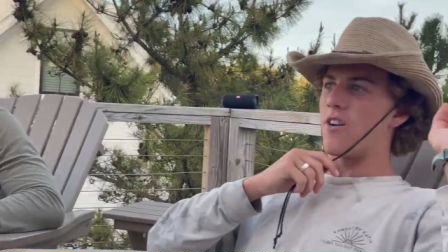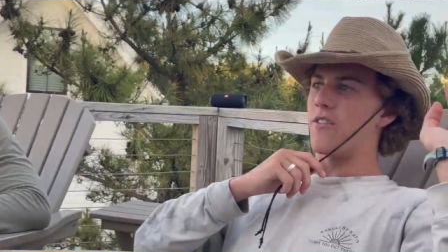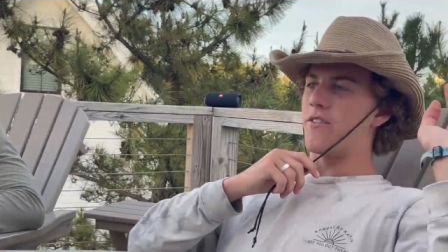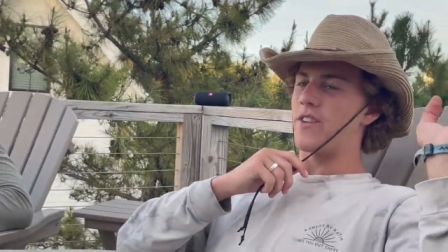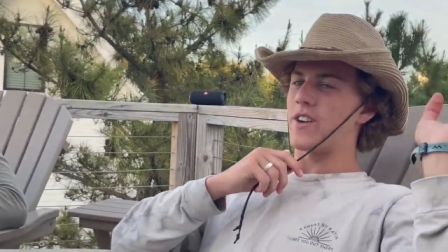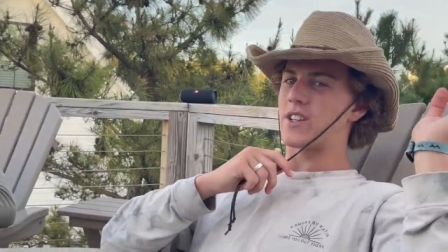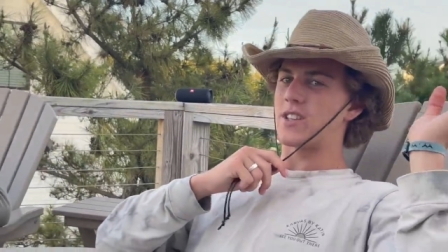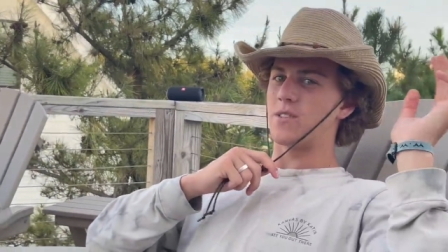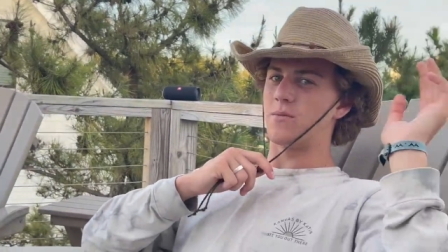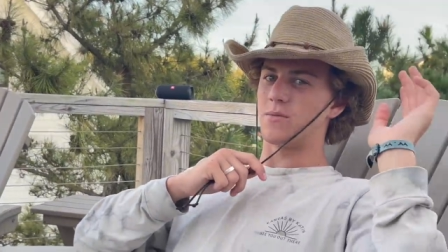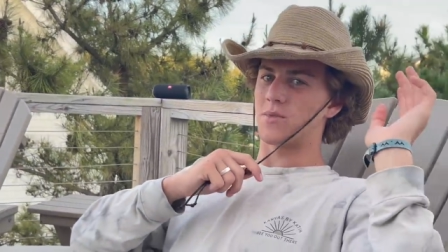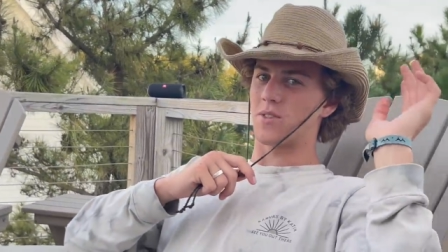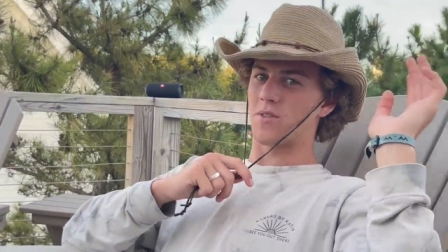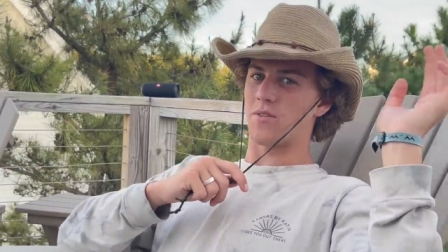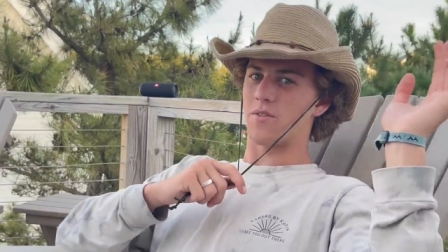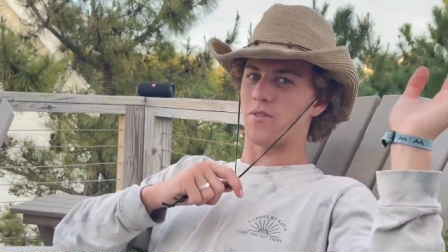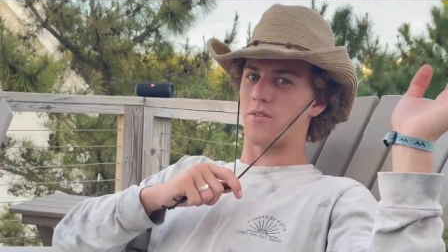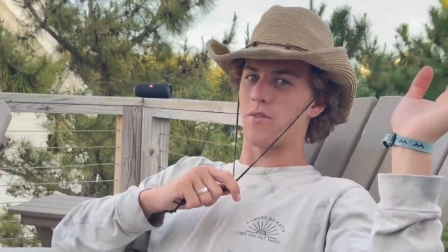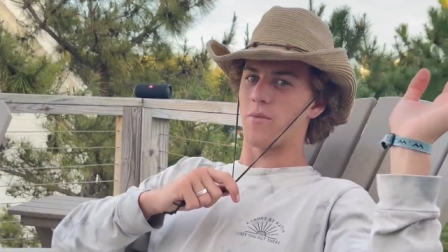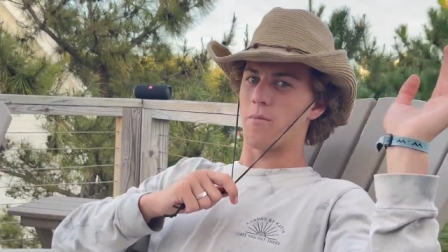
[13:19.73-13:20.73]
victims
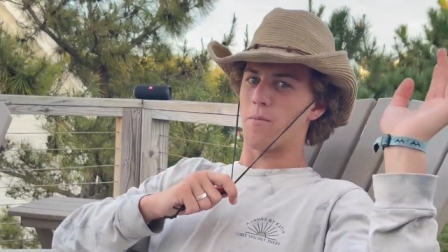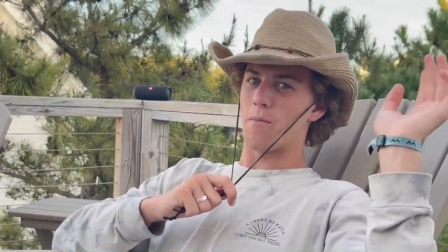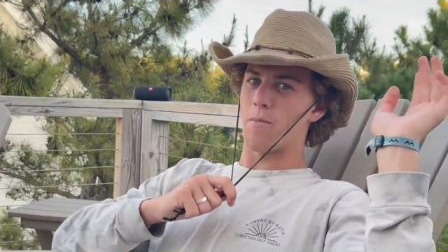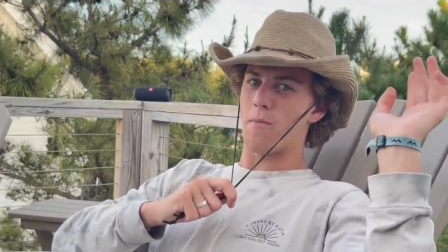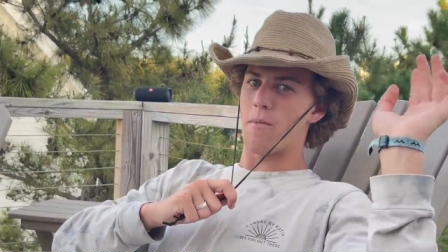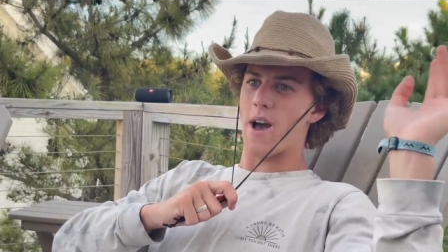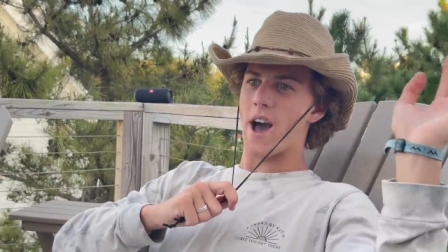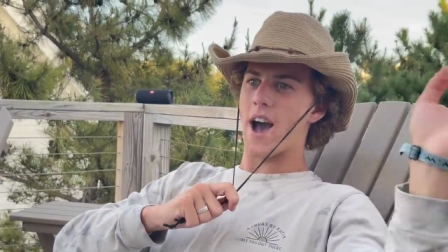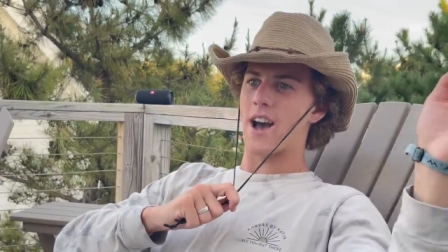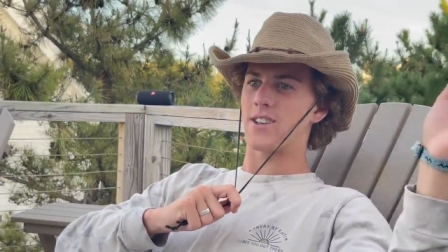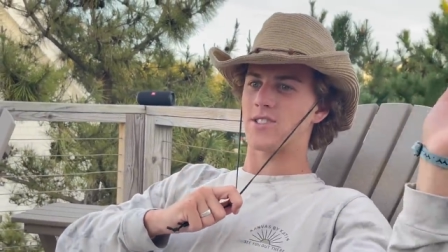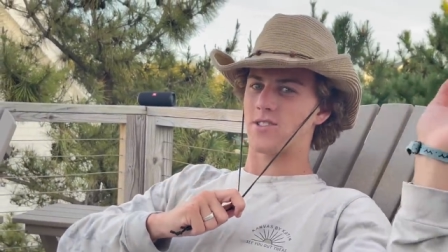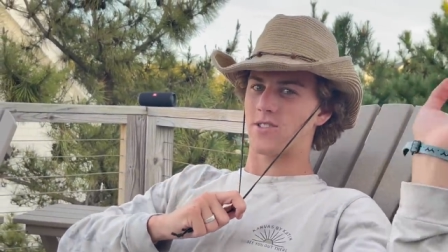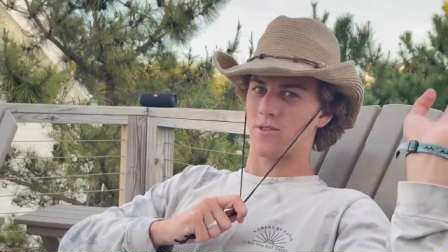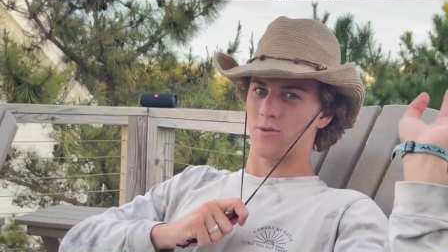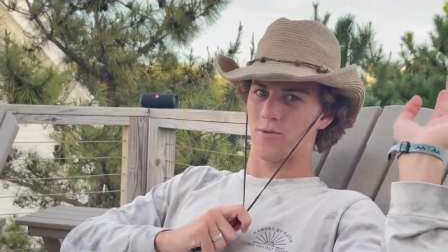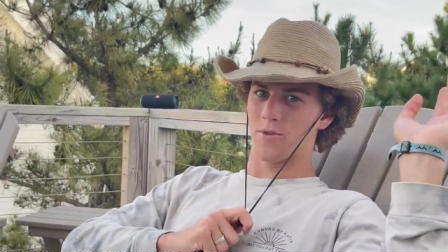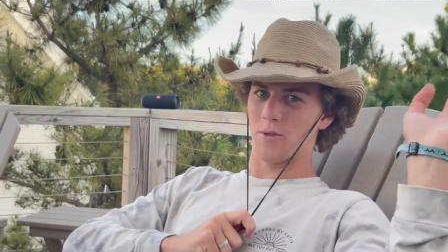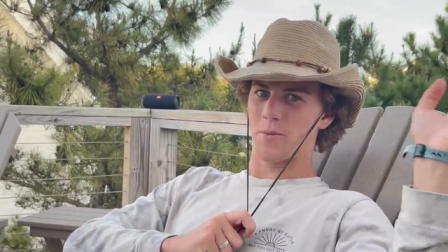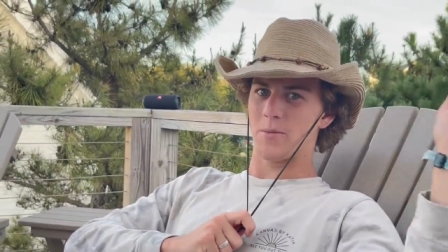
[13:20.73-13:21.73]
of mass
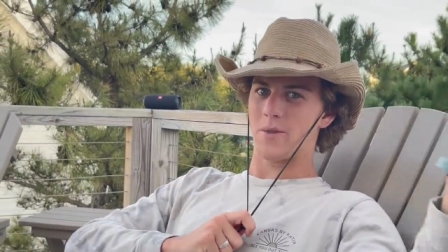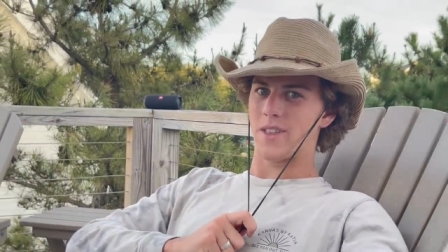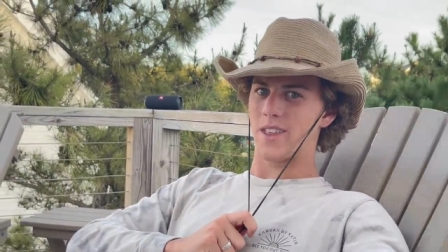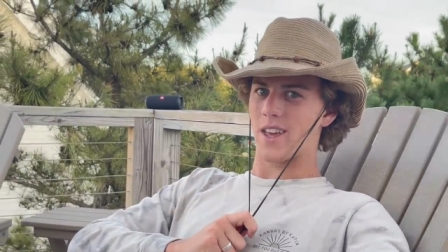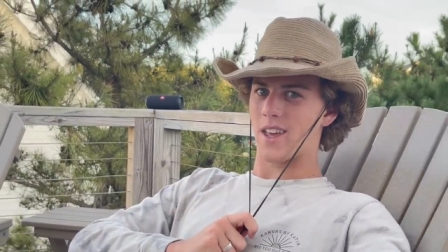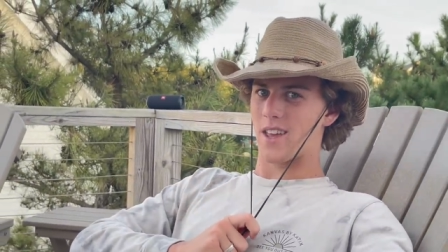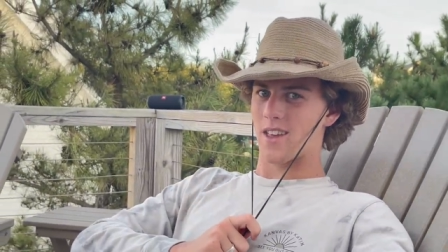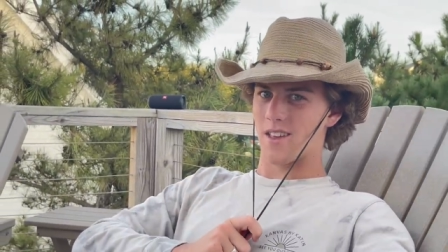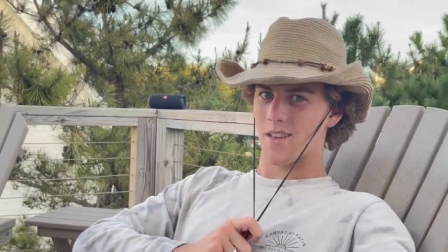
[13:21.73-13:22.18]
groupthink